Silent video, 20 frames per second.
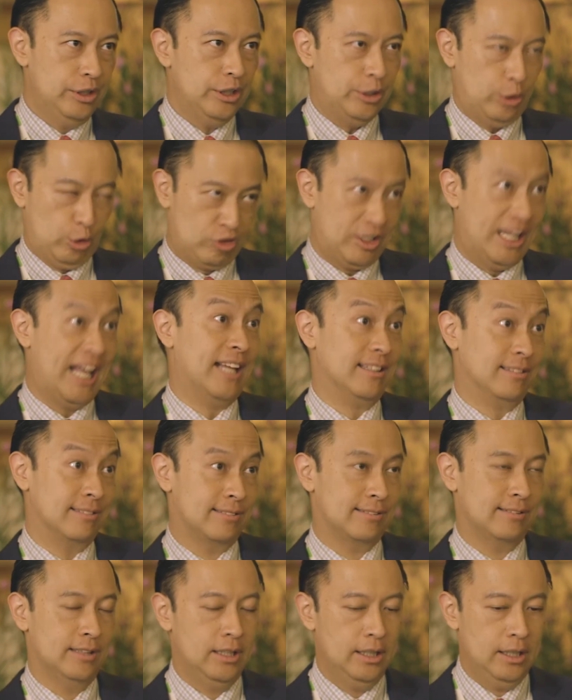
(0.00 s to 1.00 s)
those
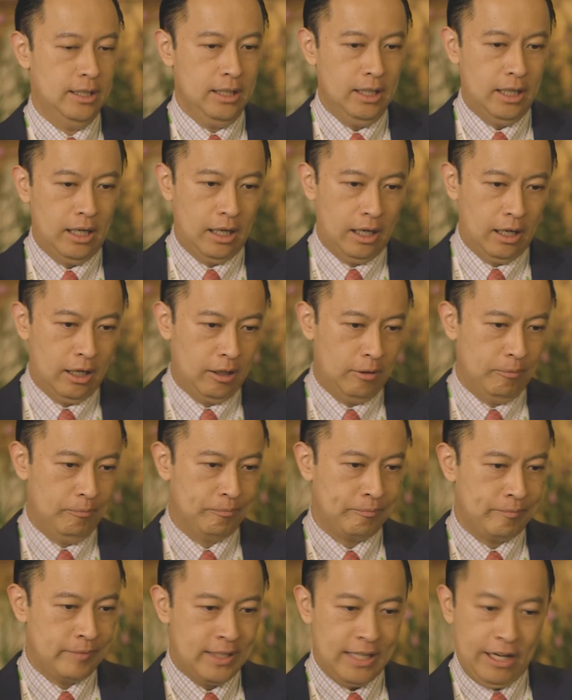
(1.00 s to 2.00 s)
lands.
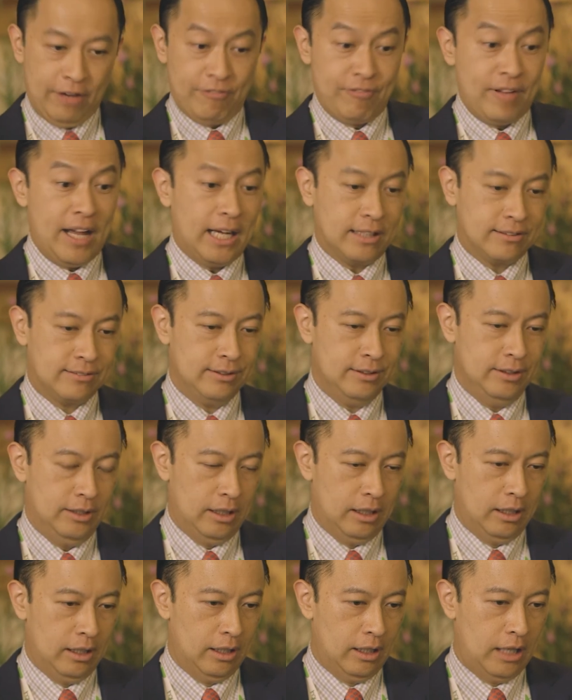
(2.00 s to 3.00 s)
Um, In fact,
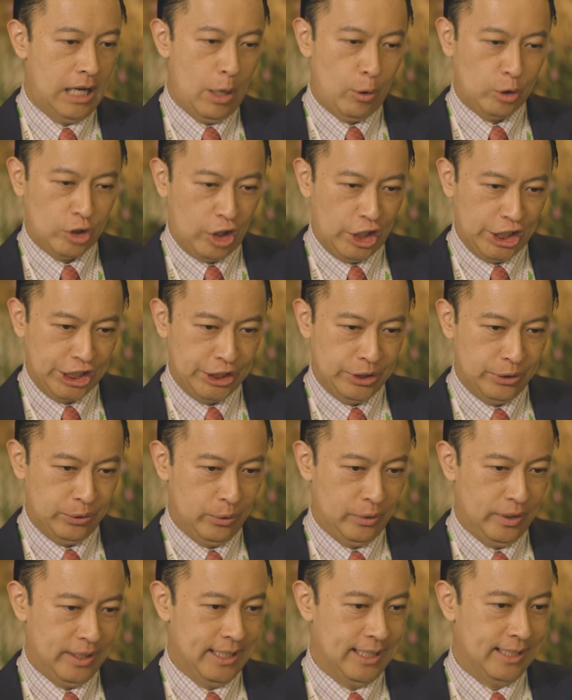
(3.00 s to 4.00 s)
uh, I would
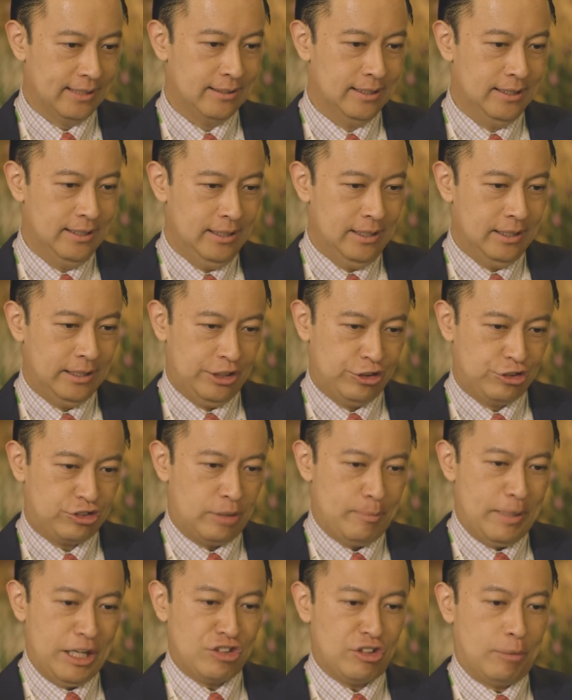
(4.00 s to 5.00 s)
argue that there's
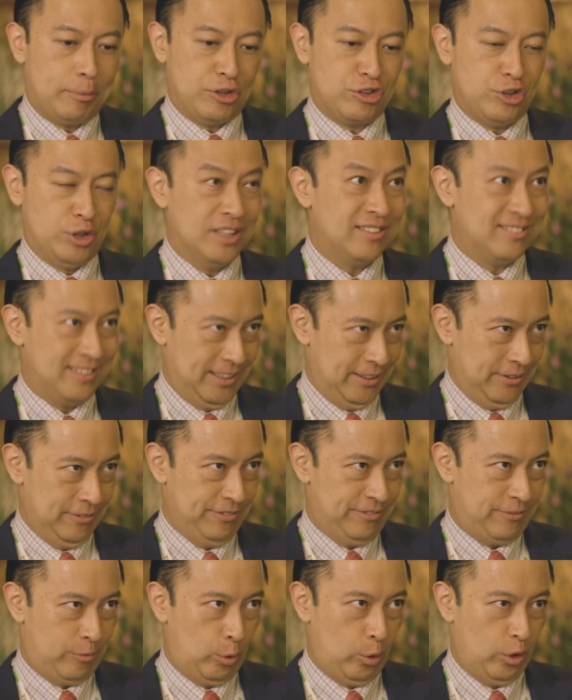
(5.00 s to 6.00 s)
tremendous opportunity
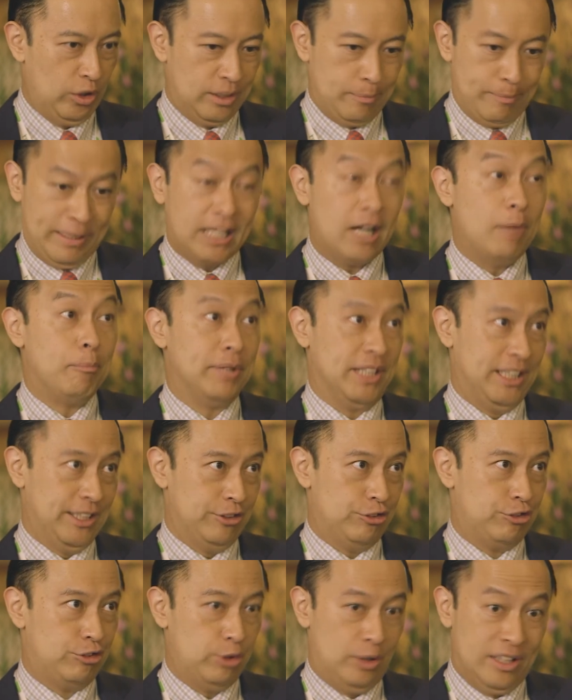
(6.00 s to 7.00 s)
for the big
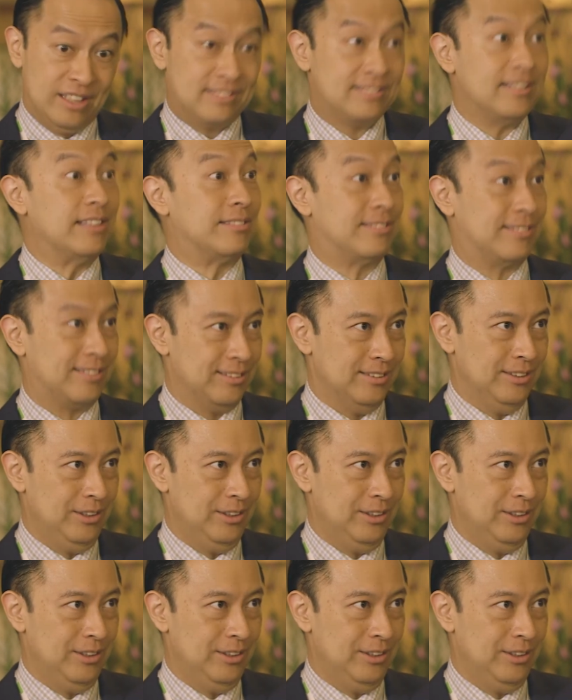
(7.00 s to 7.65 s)
companies to assist,